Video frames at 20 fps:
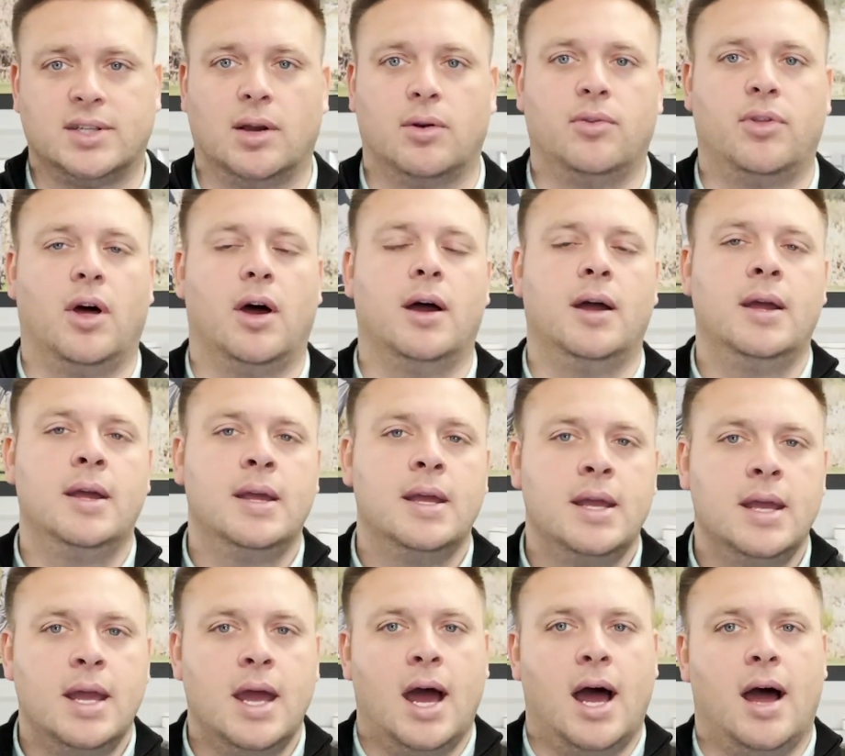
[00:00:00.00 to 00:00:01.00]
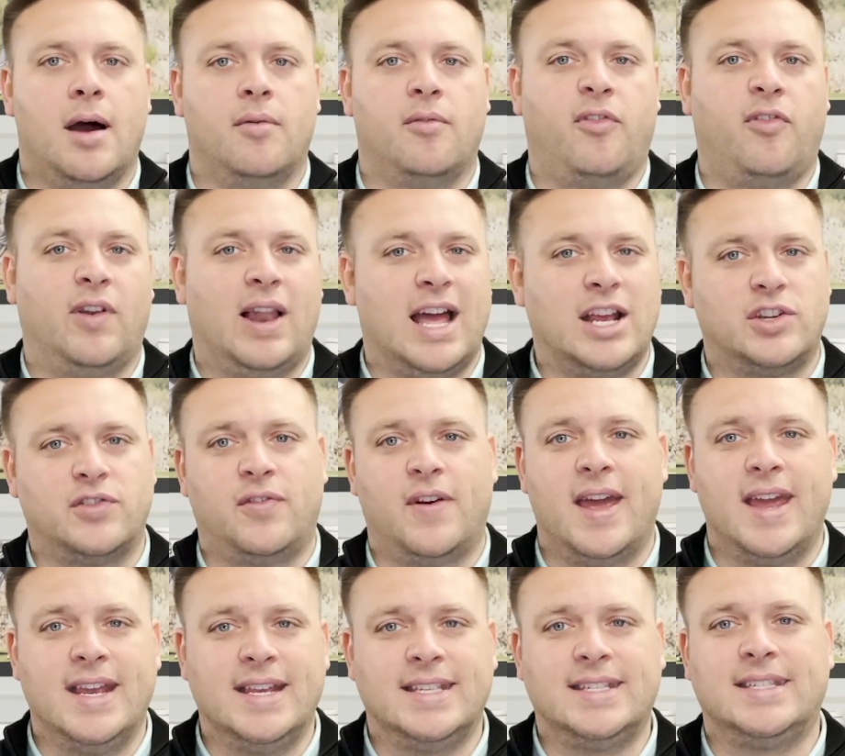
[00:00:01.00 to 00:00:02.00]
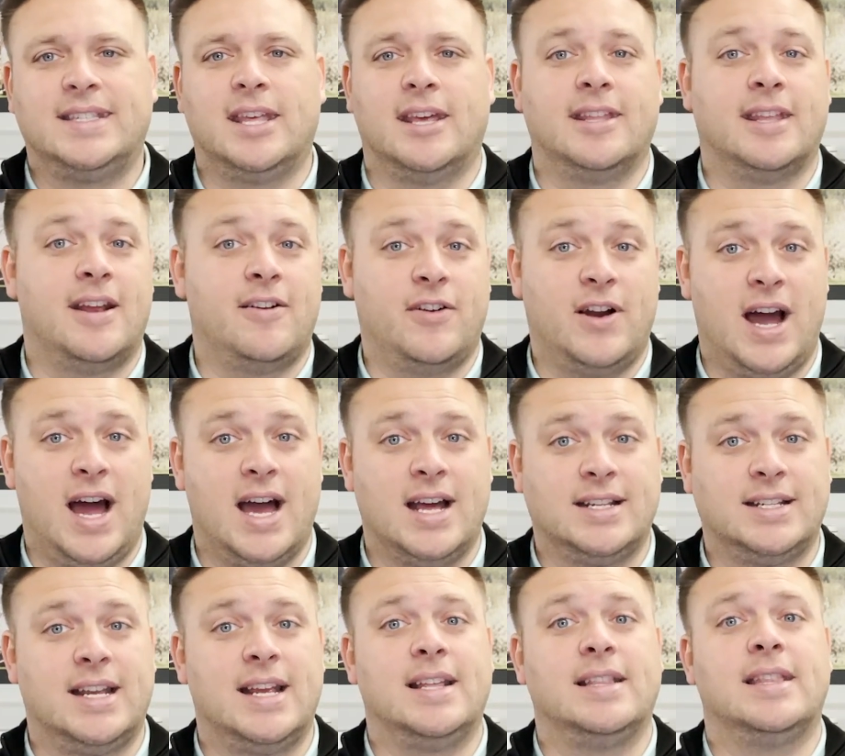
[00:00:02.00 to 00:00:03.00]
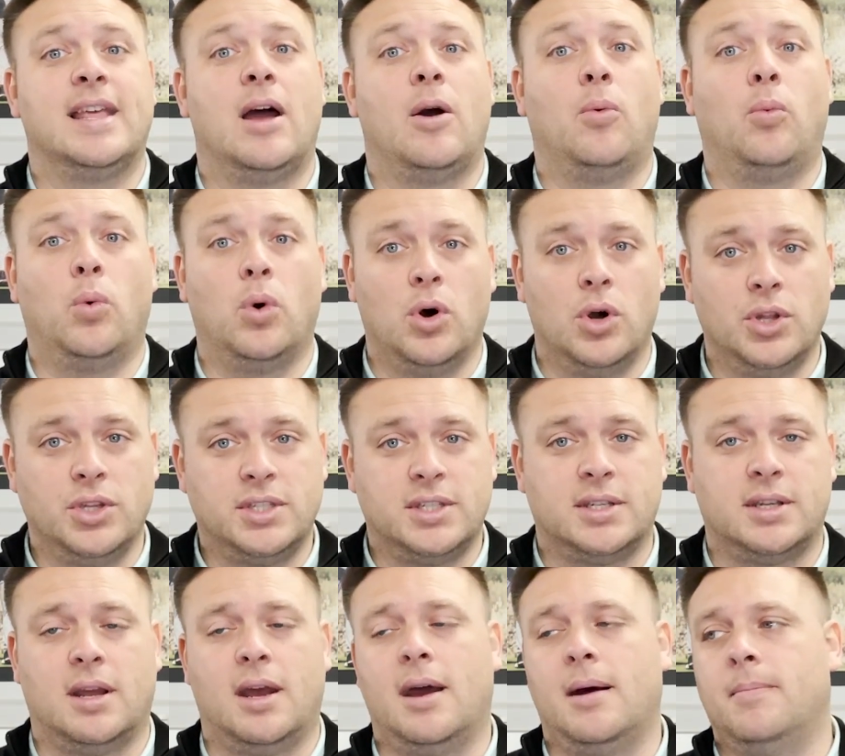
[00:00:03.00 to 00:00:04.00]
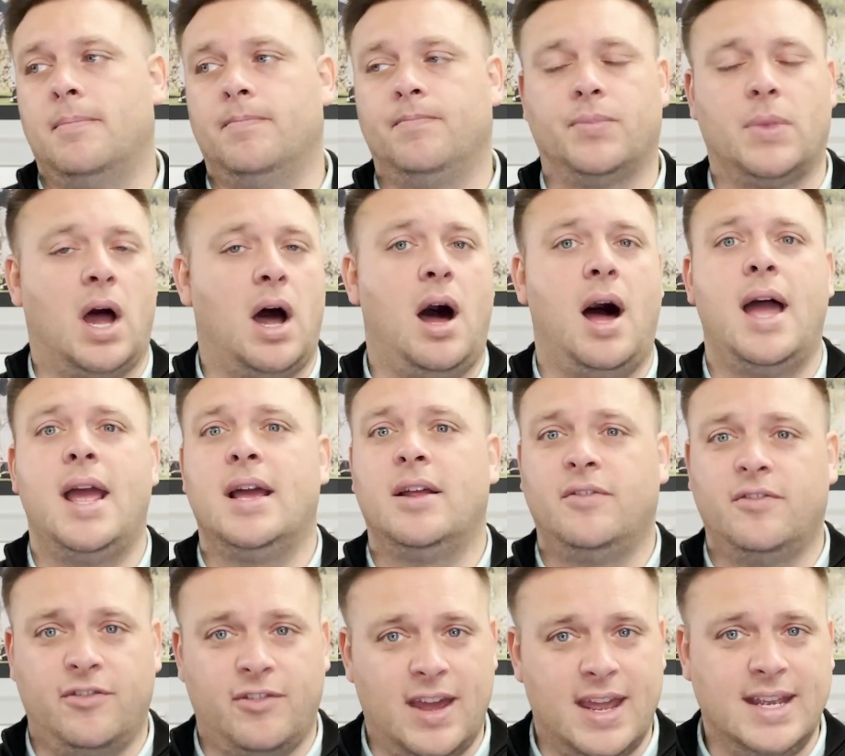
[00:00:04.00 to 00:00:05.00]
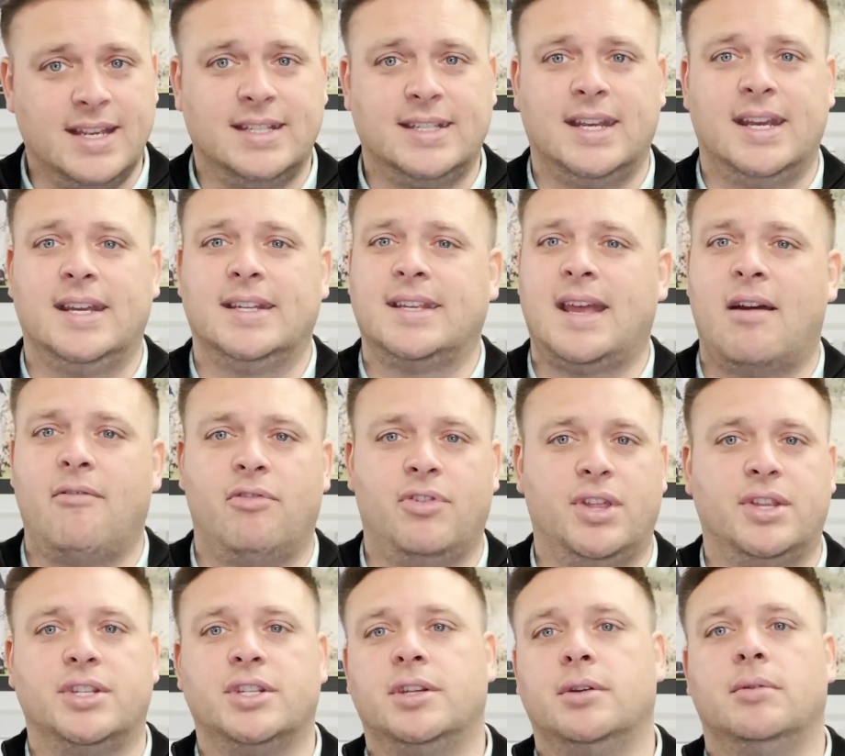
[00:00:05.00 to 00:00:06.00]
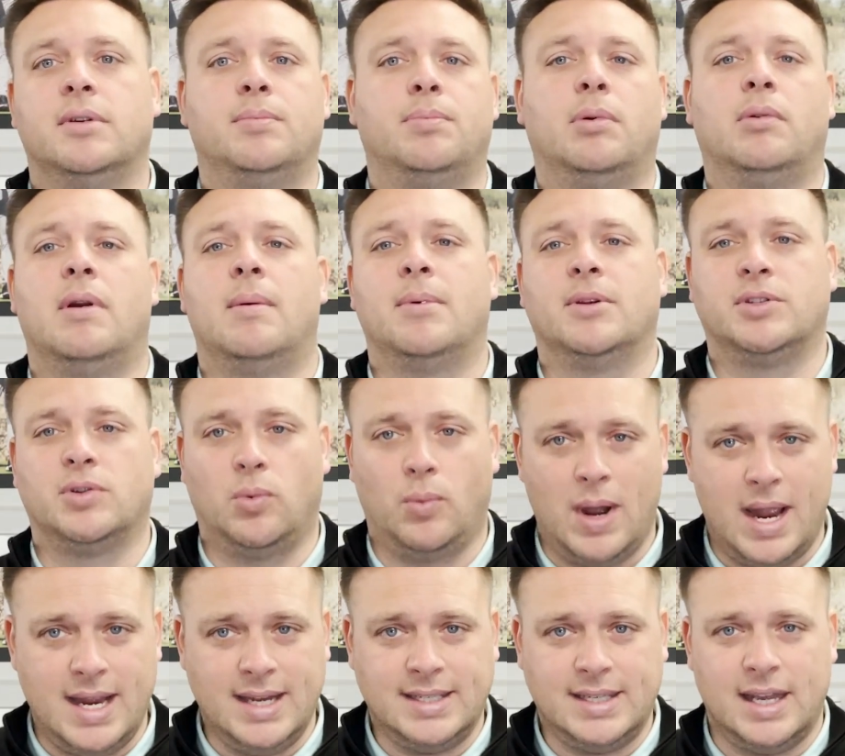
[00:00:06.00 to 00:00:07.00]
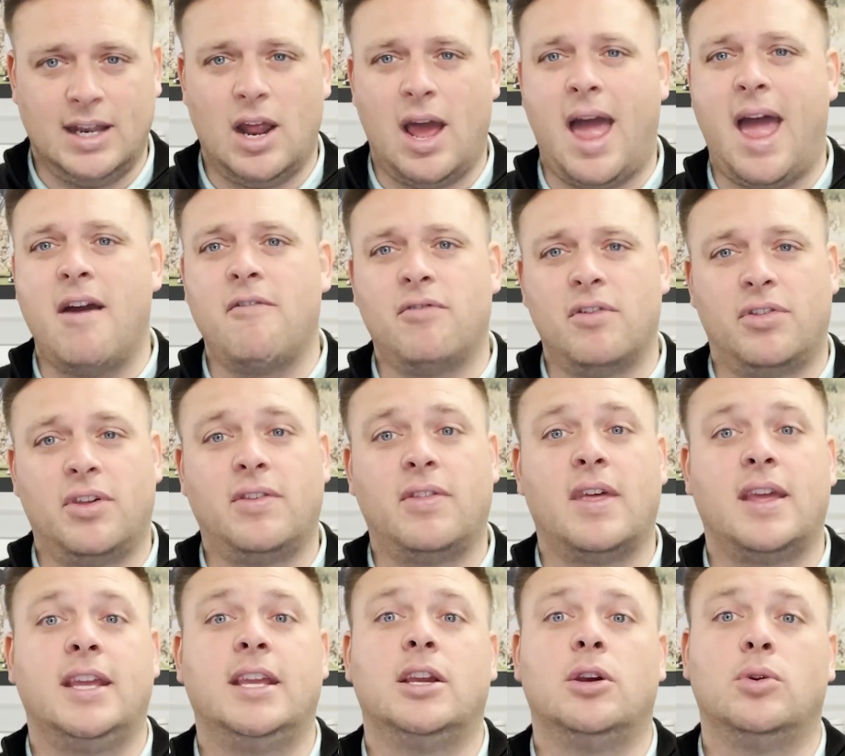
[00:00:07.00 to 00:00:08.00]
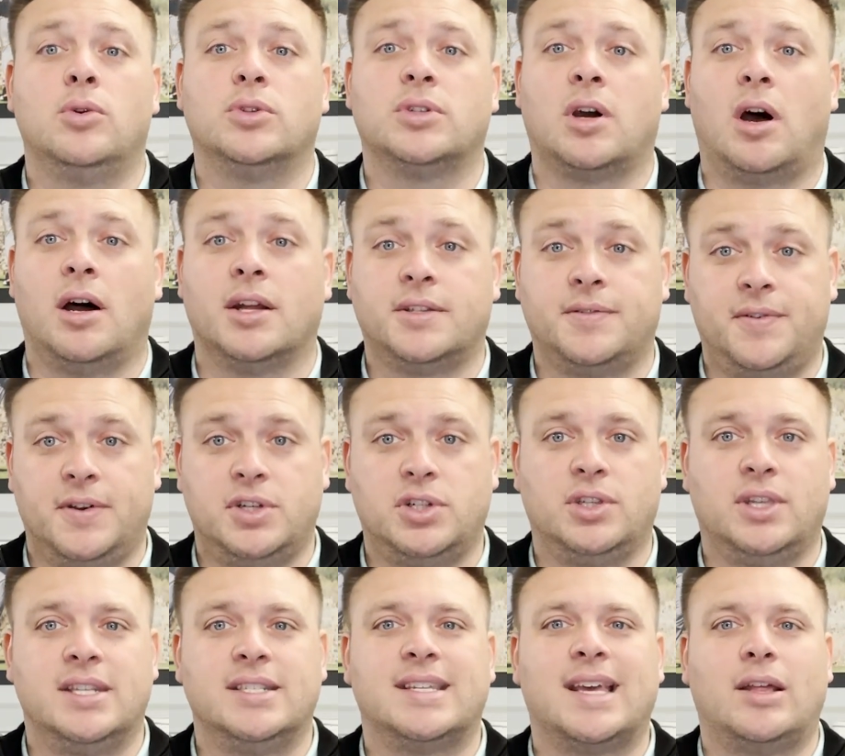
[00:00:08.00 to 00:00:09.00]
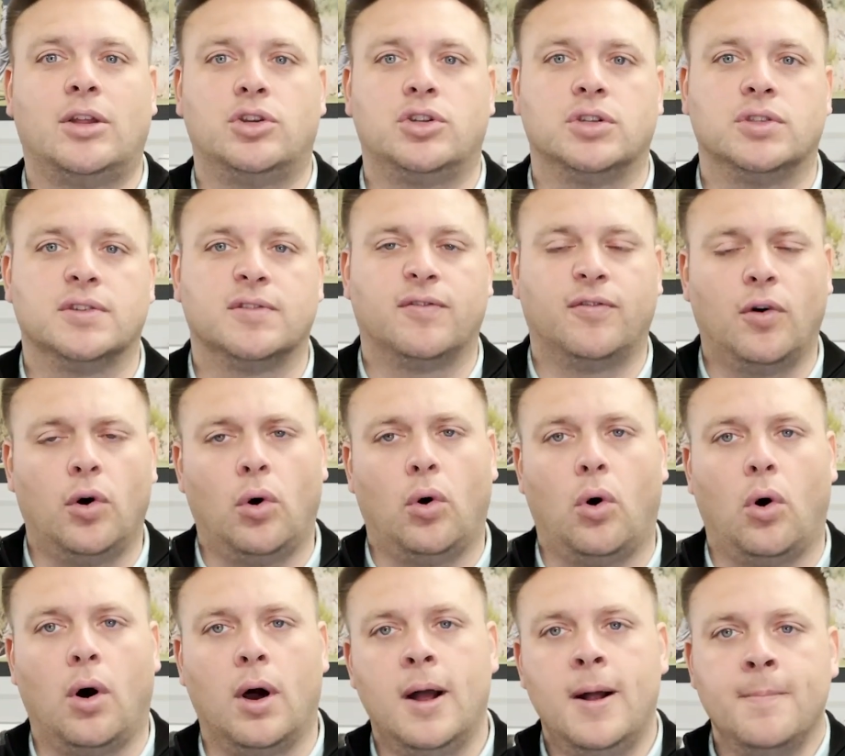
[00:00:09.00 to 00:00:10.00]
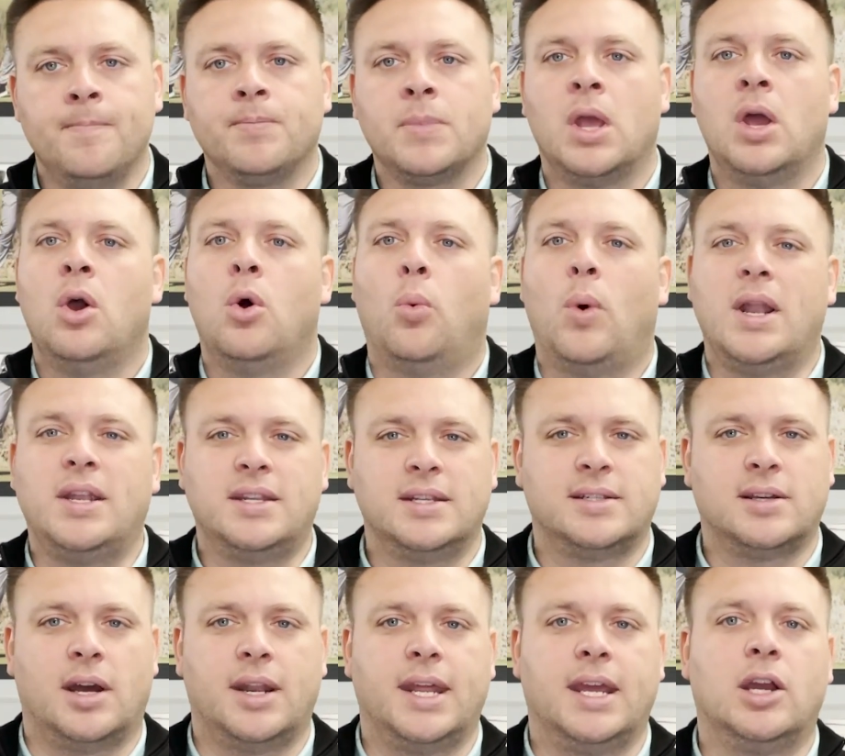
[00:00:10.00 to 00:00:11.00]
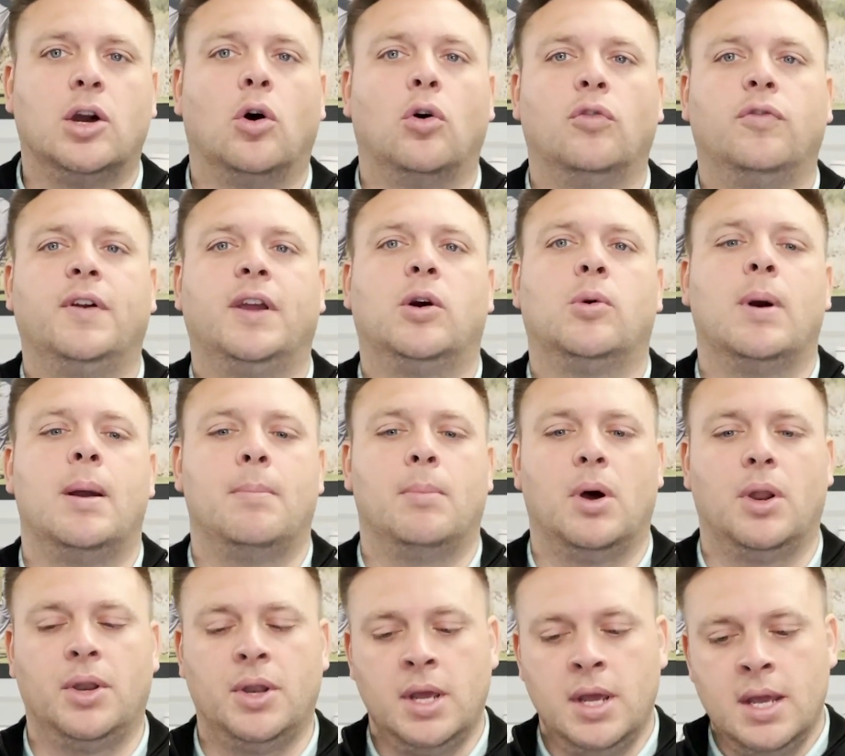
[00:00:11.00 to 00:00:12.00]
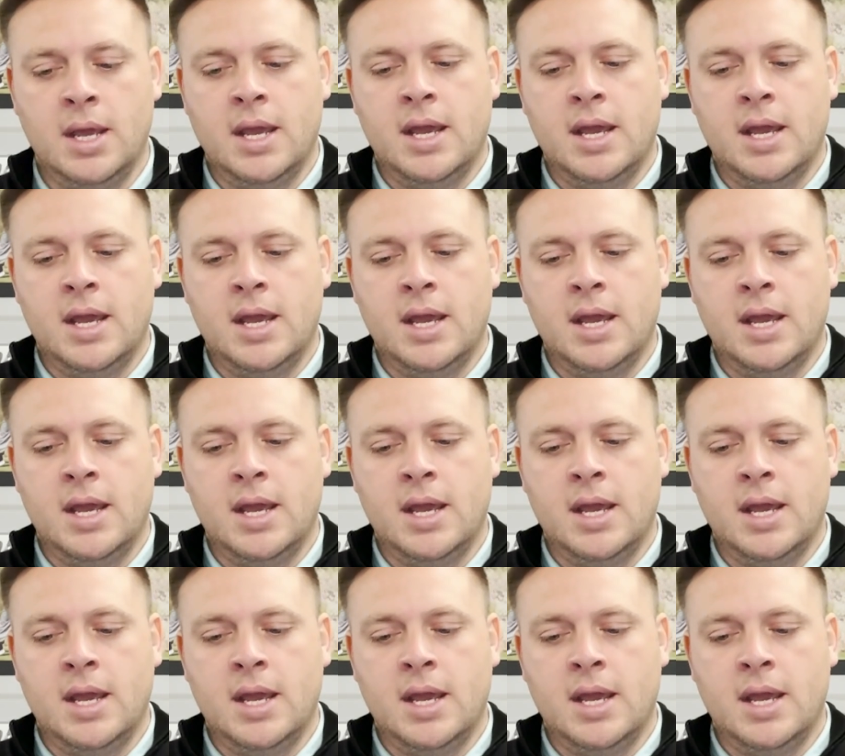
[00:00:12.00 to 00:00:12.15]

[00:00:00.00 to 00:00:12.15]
So the um, flash face that they've had in their woods, um, iron faces, everything to do with perimeter weighting, everything that you use artificial intelligence for when designing golf equipment